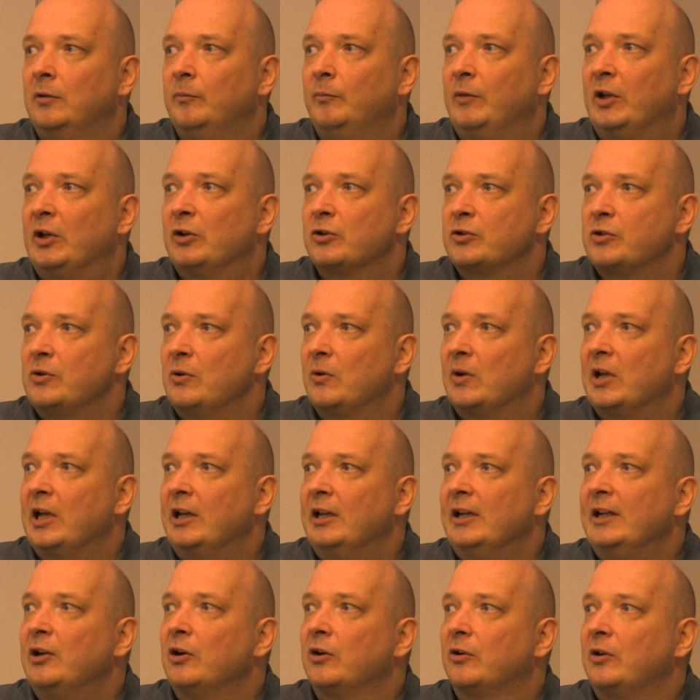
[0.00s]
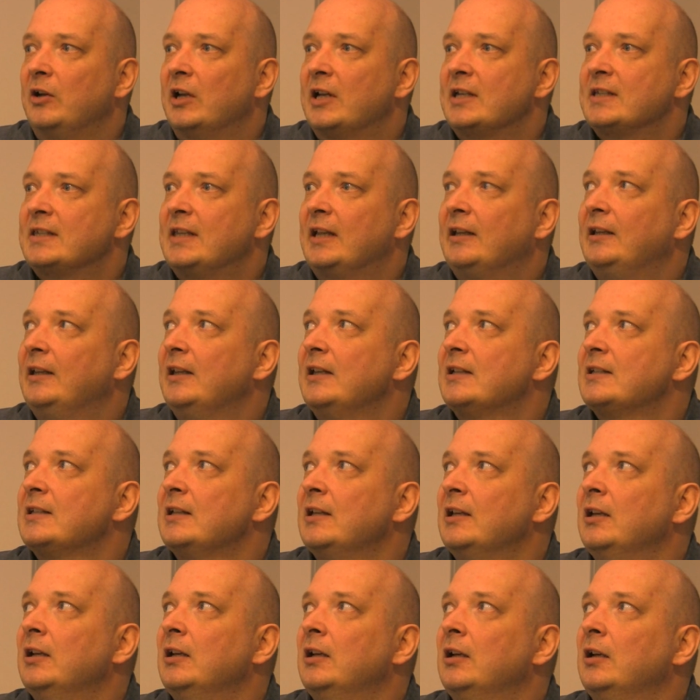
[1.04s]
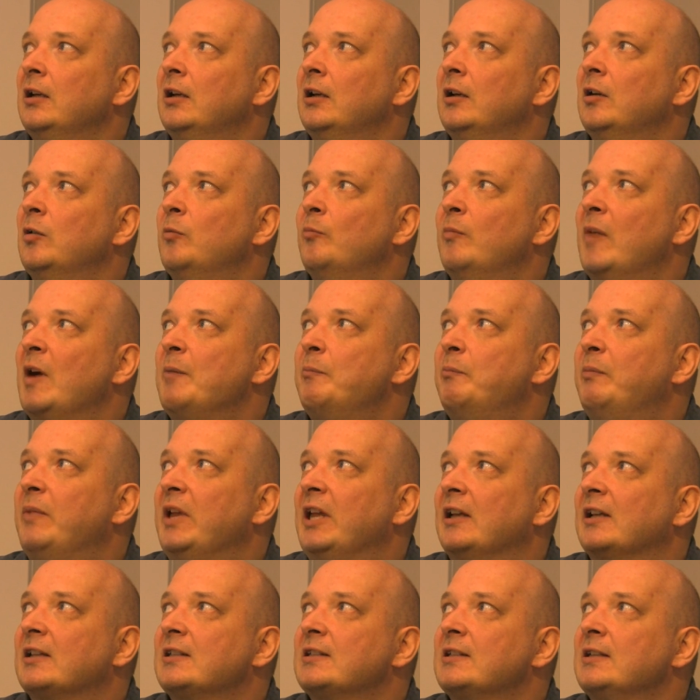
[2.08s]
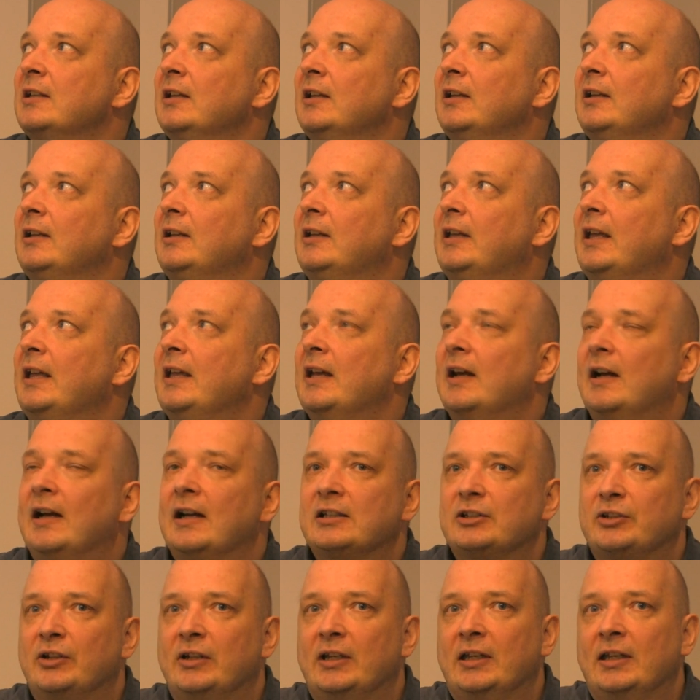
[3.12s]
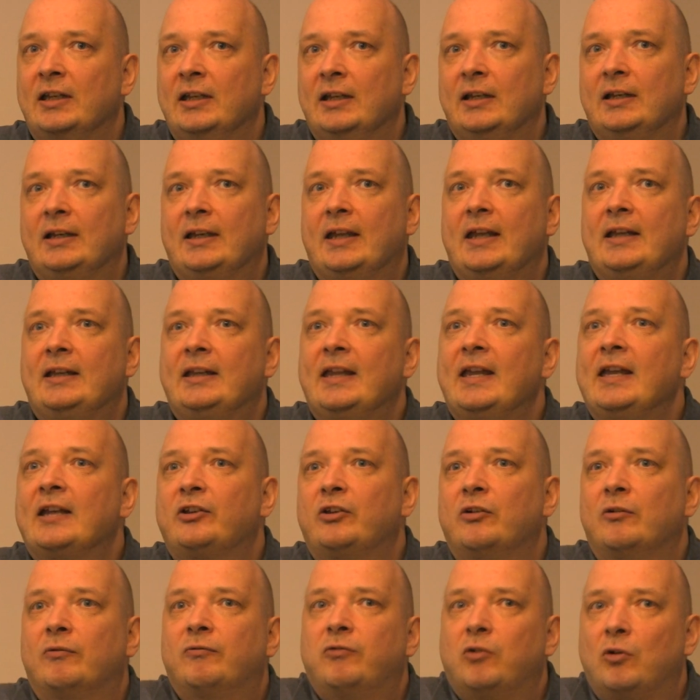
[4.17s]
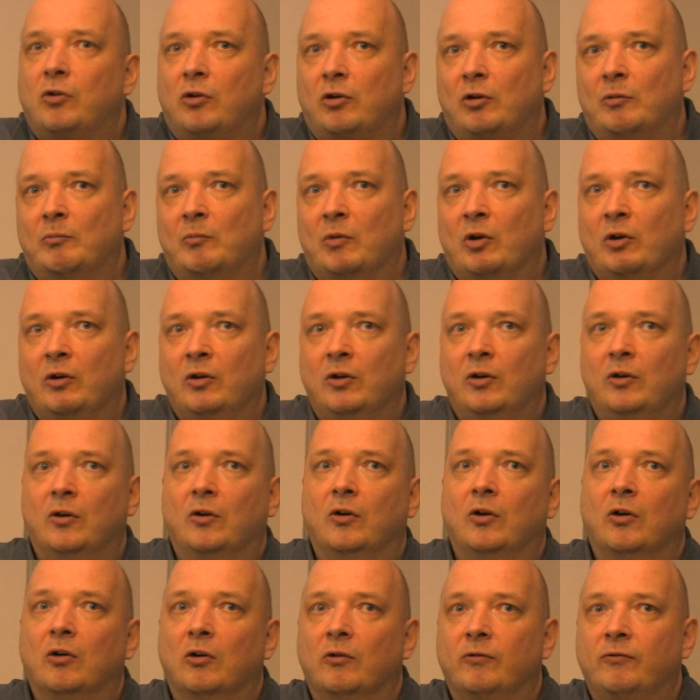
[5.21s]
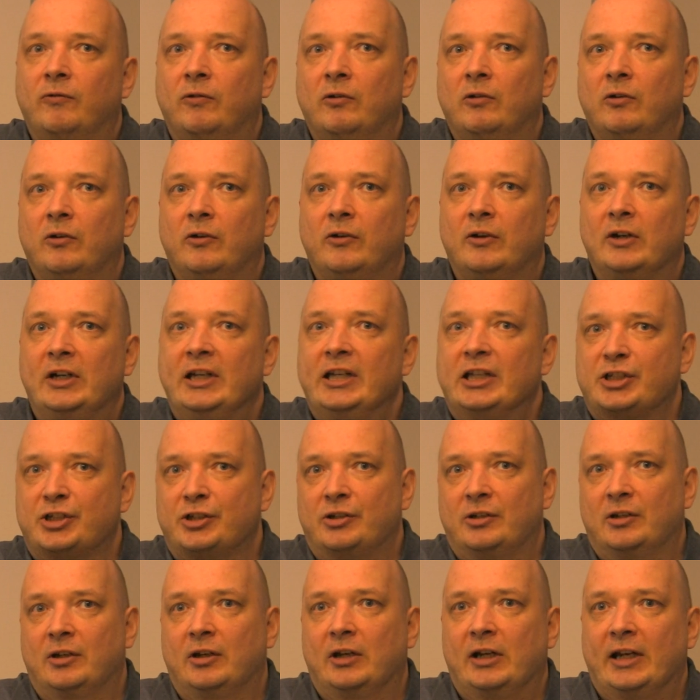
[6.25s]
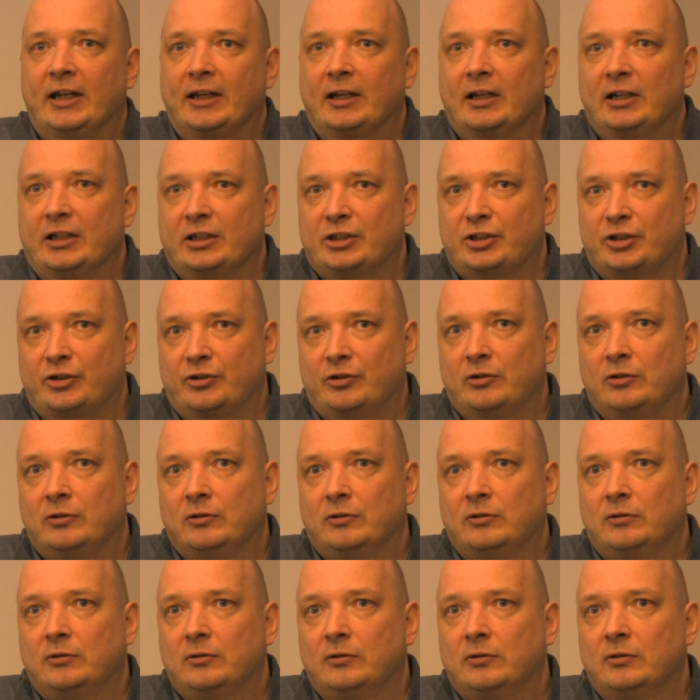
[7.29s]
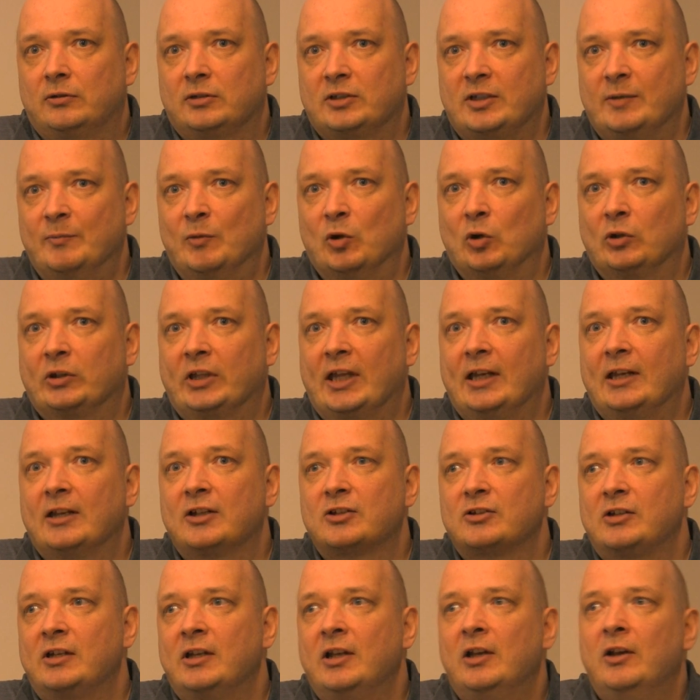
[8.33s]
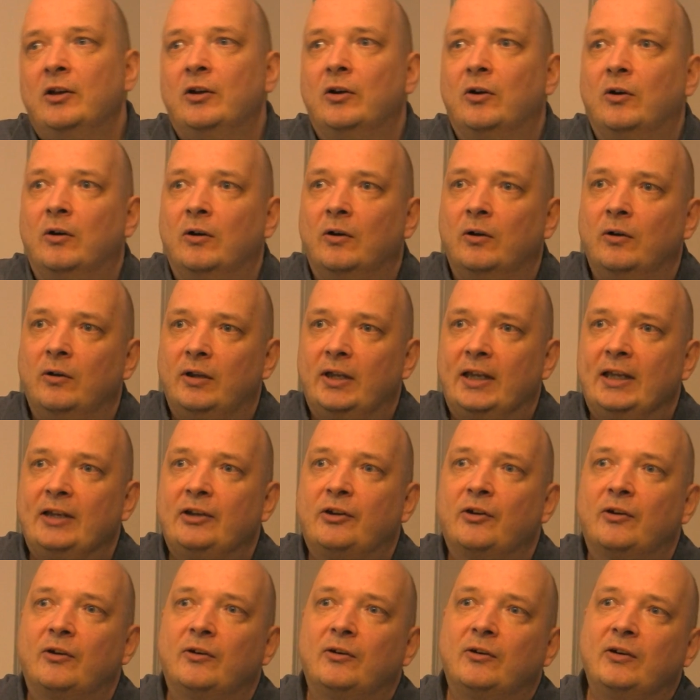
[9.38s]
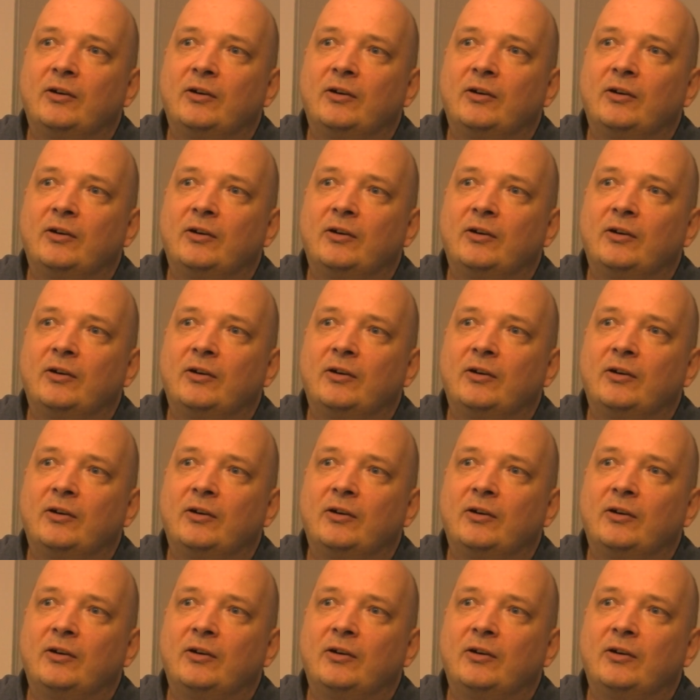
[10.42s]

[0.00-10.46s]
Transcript: because you can recognize that these mappings, they take the form of ridge regression simultaneously in the